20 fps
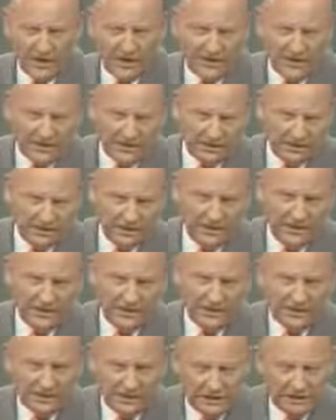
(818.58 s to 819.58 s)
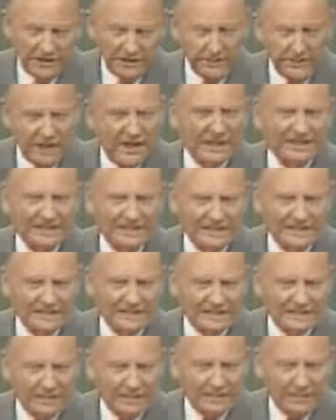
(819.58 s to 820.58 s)
in the blood
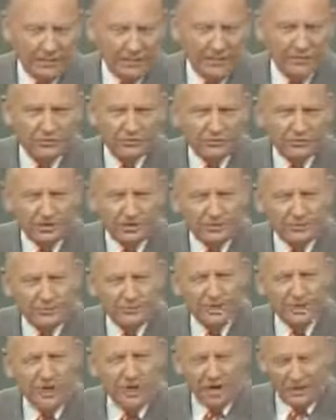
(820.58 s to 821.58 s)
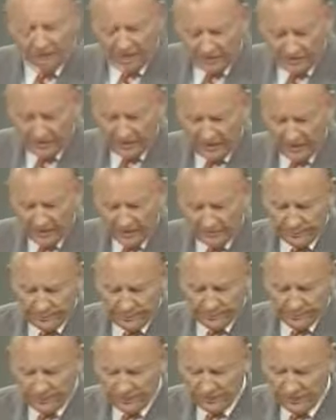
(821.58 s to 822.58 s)
and the bloodstream of Abraham.
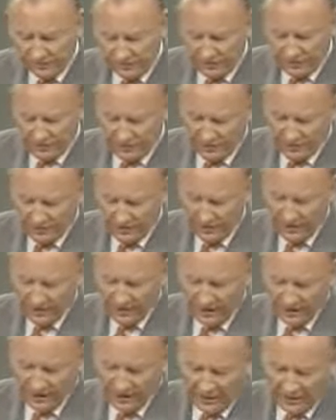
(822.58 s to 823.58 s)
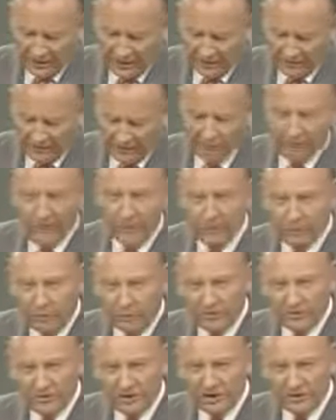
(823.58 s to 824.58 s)
This makes them very
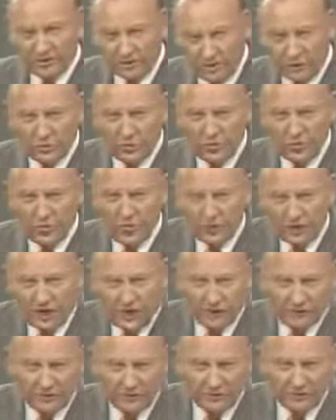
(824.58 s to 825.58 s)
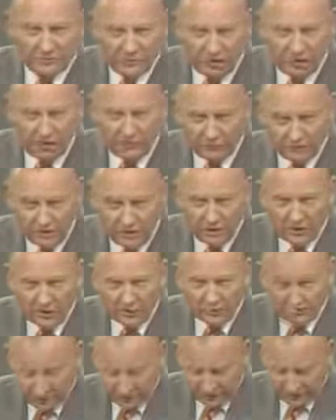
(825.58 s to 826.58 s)
important and shows you that God was involved
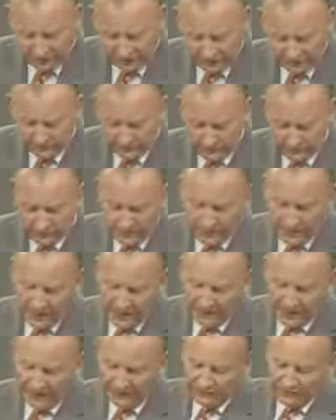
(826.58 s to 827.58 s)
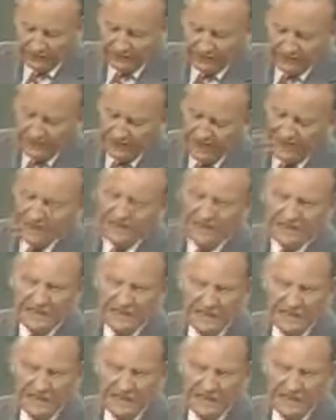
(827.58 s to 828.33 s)
with them. Today,